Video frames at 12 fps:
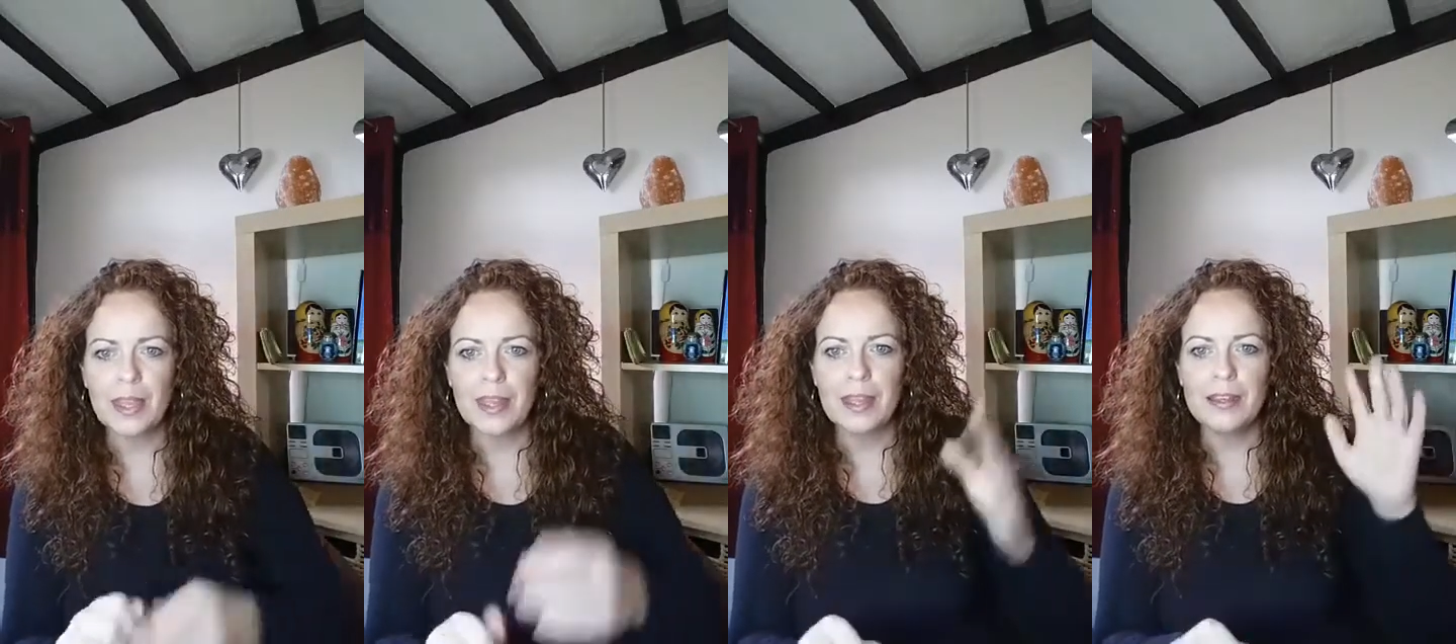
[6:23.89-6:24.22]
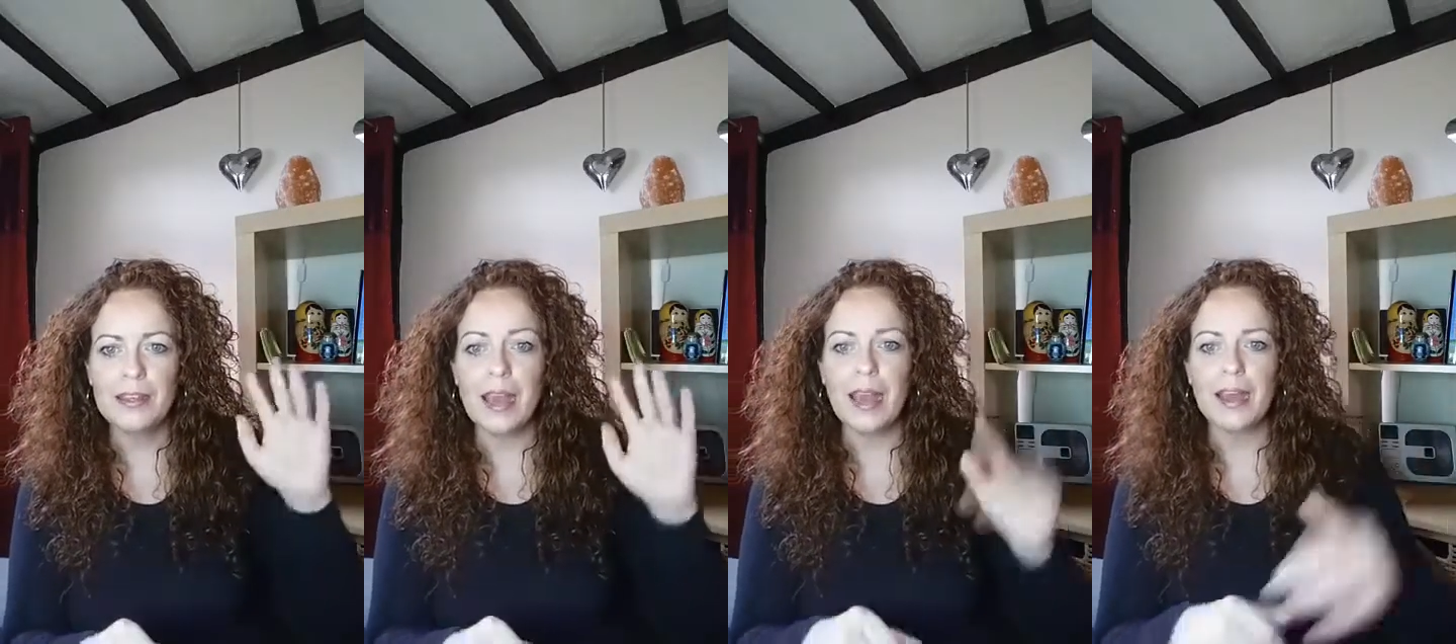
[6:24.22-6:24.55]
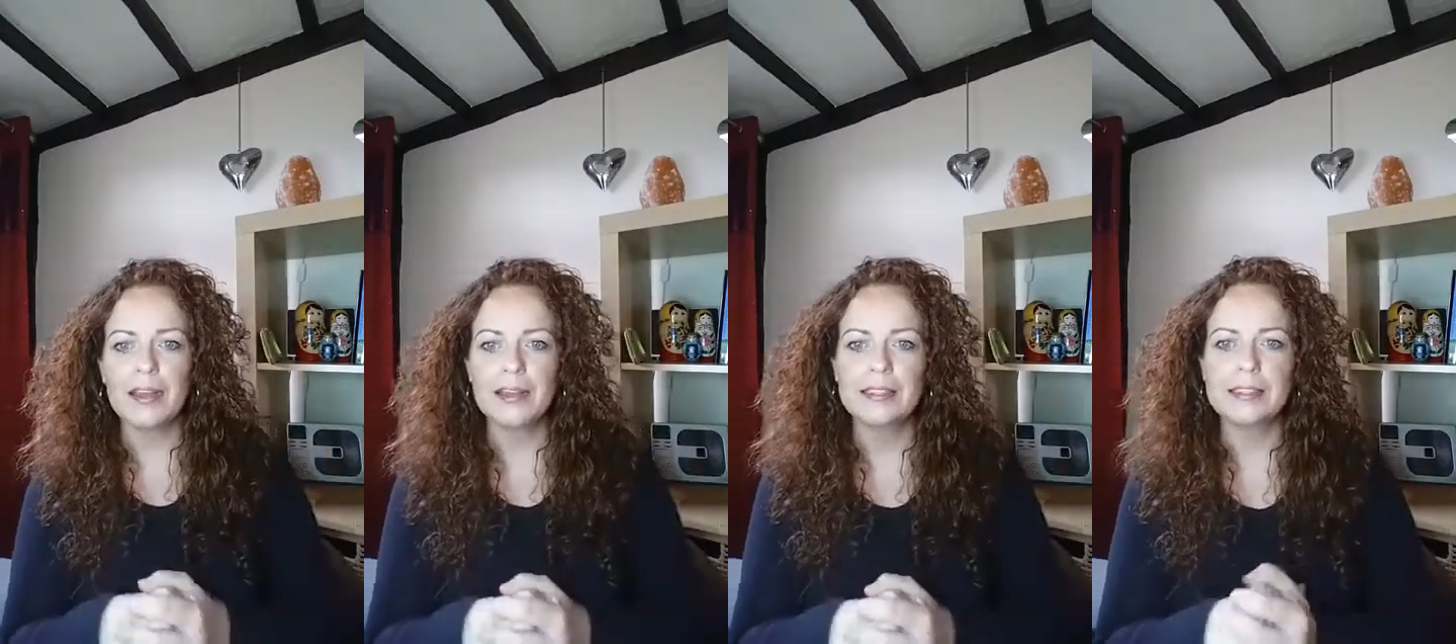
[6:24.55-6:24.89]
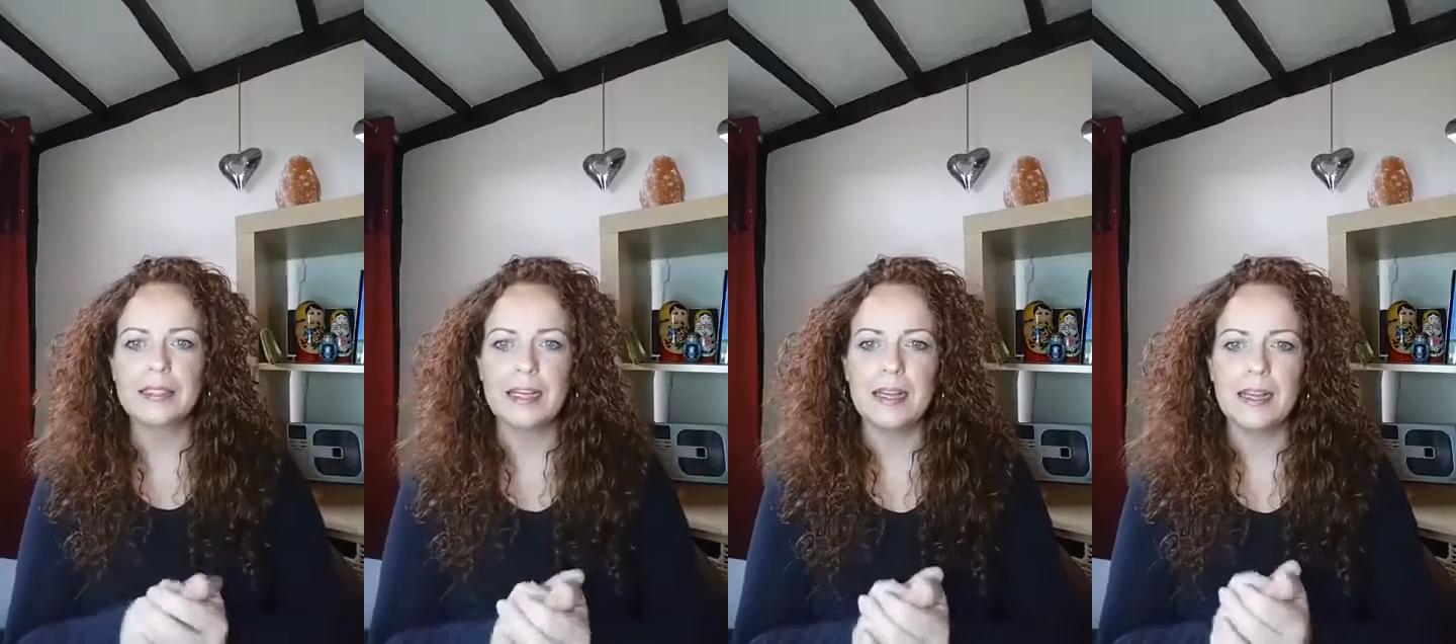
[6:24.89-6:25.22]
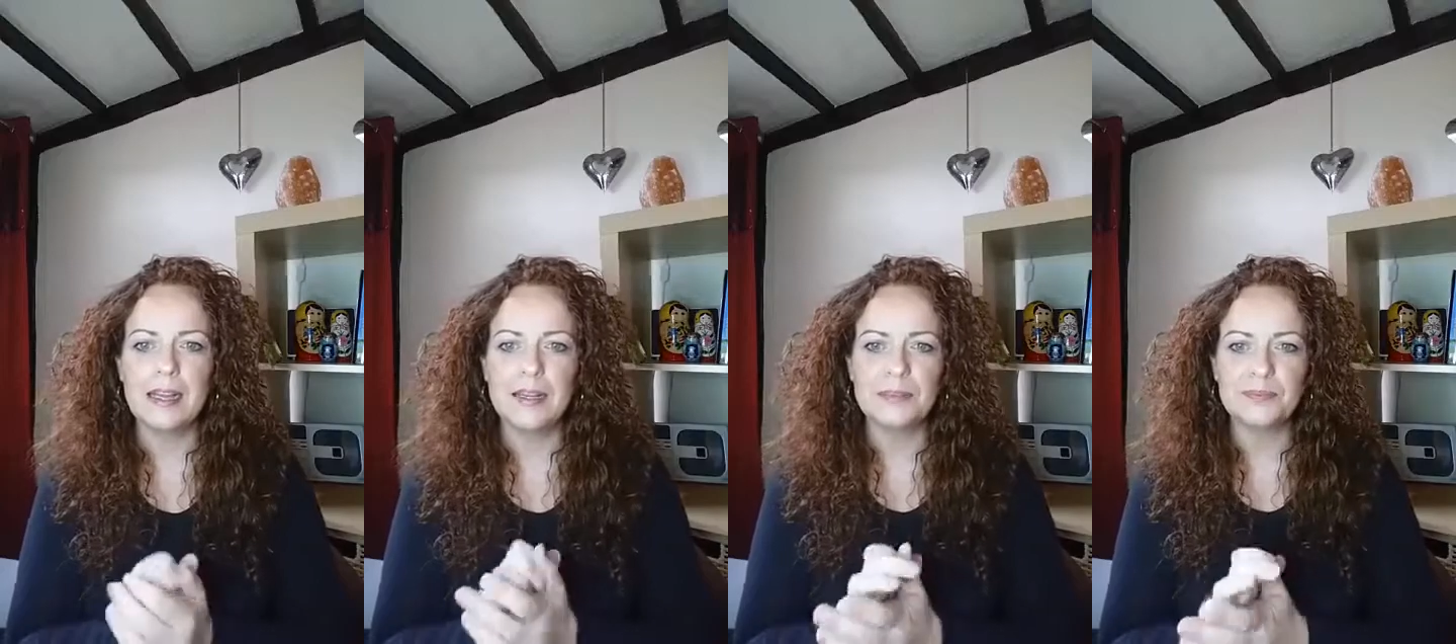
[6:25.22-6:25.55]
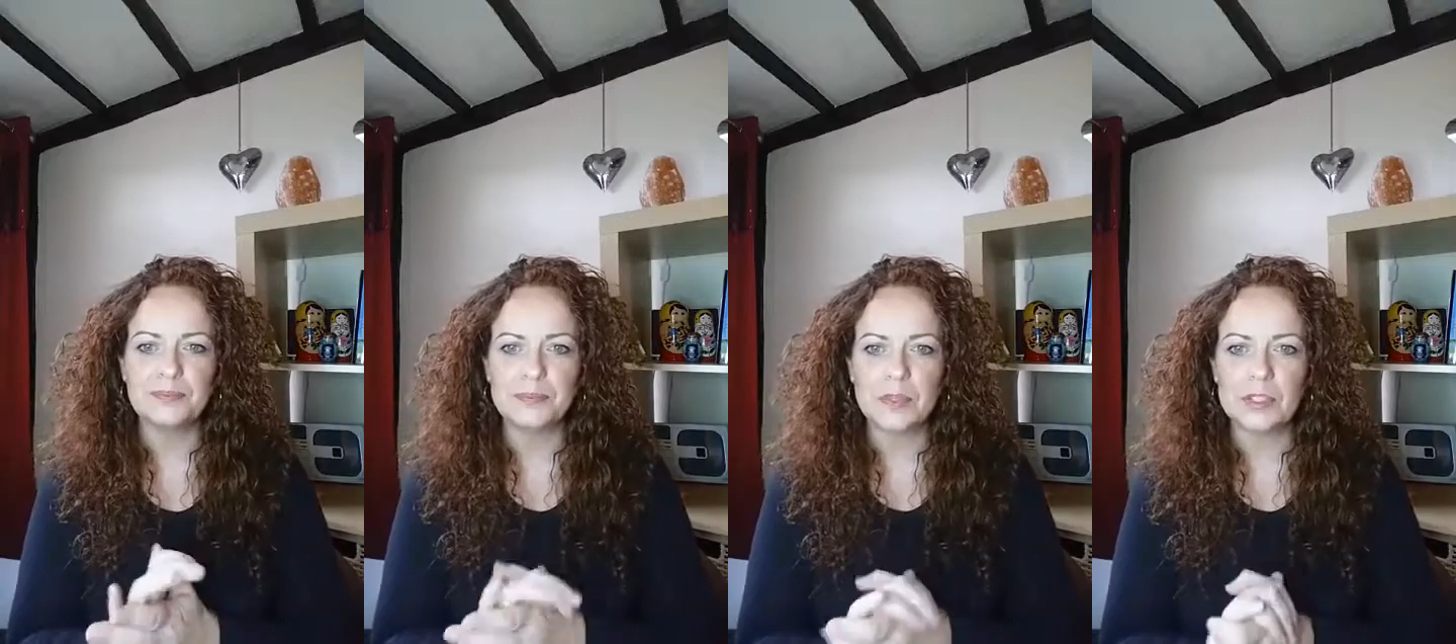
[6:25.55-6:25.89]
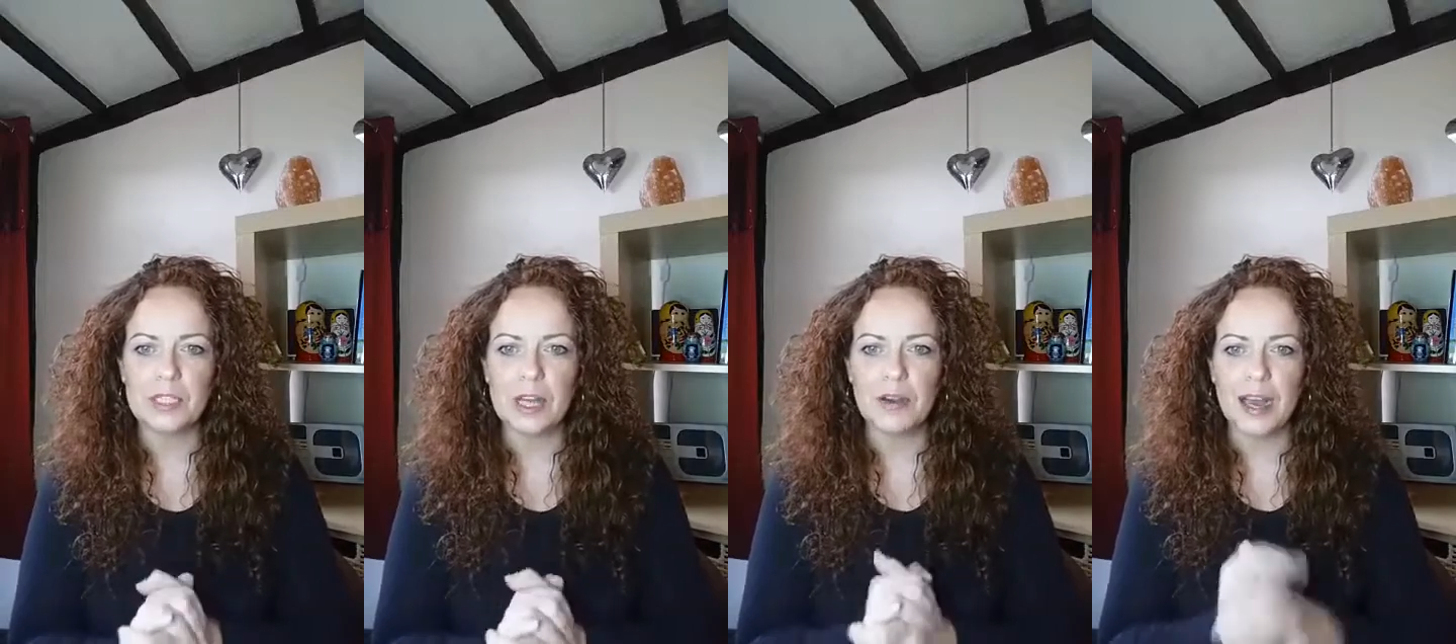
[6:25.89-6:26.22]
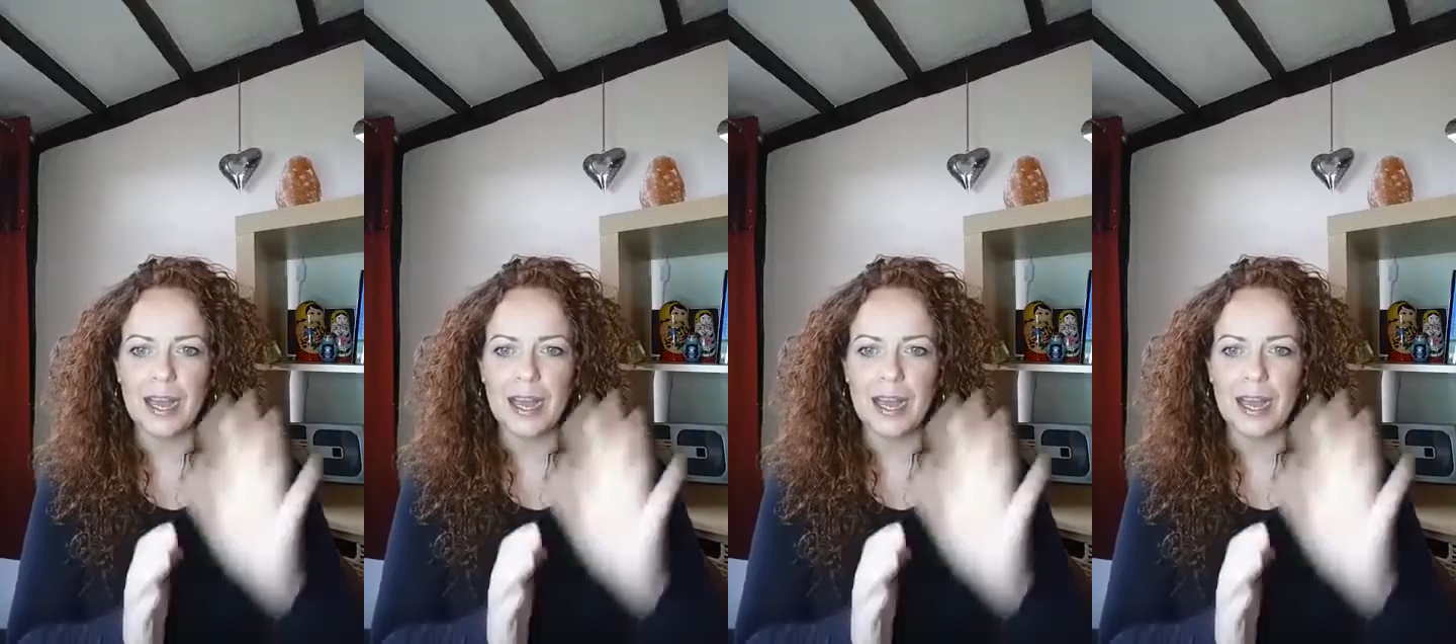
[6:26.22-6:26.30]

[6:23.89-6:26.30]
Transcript: Yeah, exactly. So,